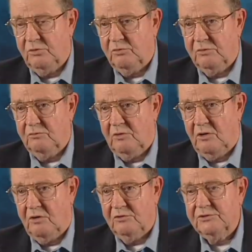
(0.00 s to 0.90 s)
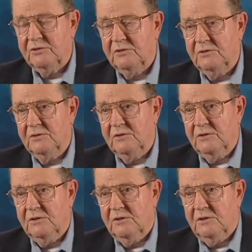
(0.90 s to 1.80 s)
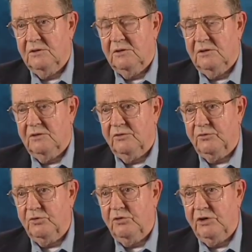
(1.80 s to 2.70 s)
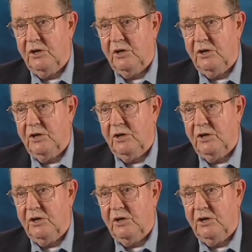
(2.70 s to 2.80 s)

board were lost. The third